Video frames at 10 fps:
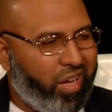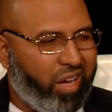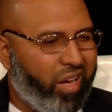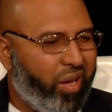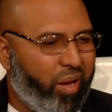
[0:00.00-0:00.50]

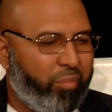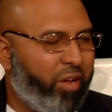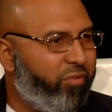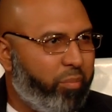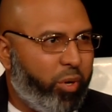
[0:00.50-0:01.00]
head of her? I'm
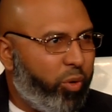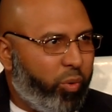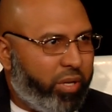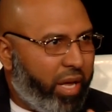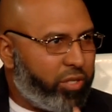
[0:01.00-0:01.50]
not familiar
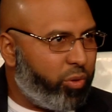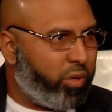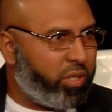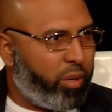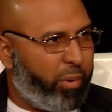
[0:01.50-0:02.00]
with that
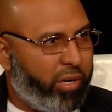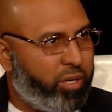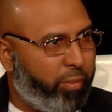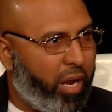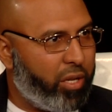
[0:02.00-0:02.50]
sort of
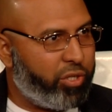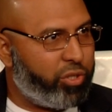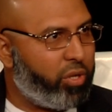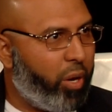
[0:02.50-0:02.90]
terminology,